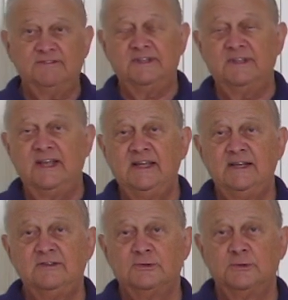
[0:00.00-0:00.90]
of it
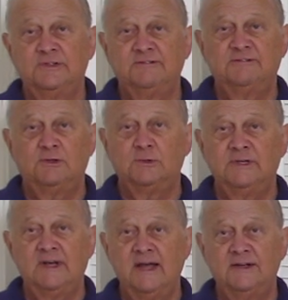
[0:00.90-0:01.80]
eating through the
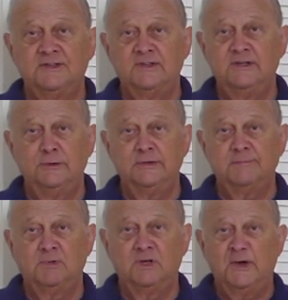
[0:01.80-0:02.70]
floor down to the
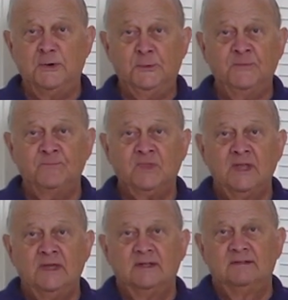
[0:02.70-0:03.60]
unit below,
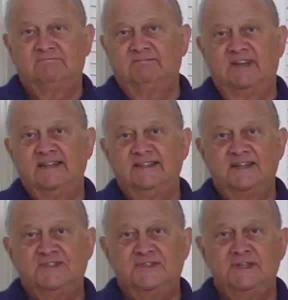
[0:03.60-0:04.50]
like
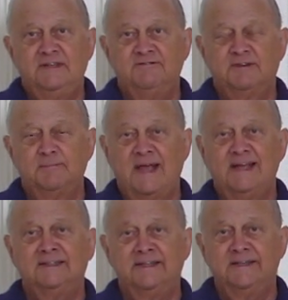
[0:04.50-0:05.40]
that scene from
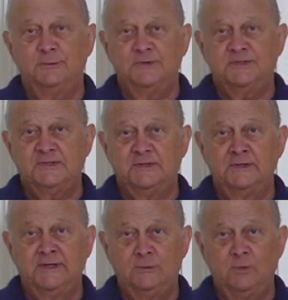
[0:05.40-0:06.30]
Alien with
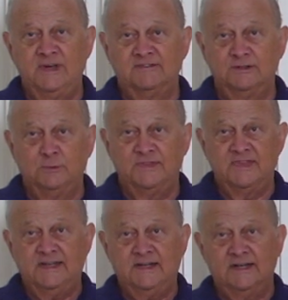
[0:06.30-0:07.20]
Sigourney Weaver when
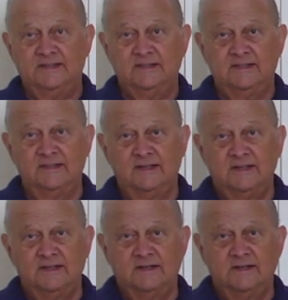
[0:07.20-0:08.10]
they cut
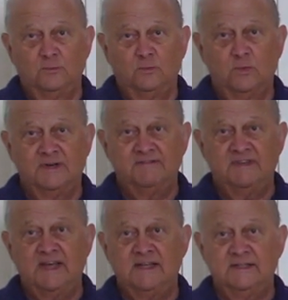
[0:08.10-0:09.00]
one of
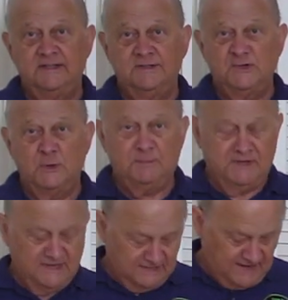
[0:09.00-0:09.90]
the aliens
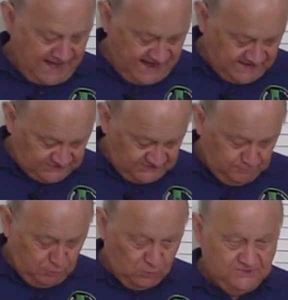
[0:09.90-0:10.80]
open and acid
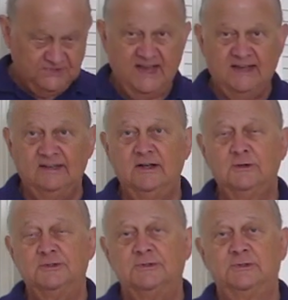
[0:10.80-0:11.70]
pours out and
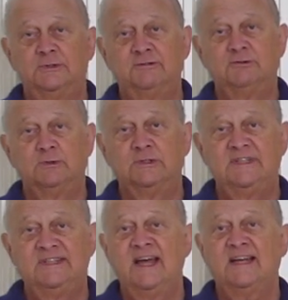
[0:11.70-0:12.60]
goes through 4
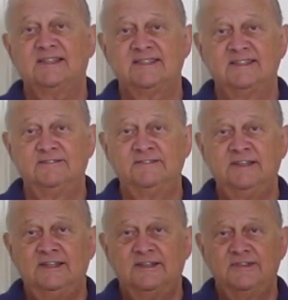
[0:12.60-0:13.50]
decks of
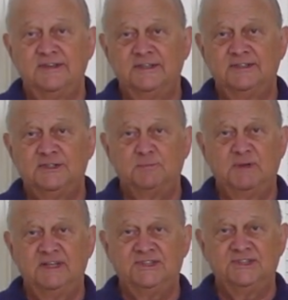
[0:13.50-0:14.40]
their
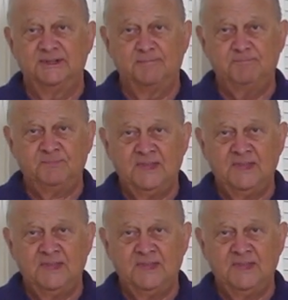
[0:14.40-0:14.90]
spaceship.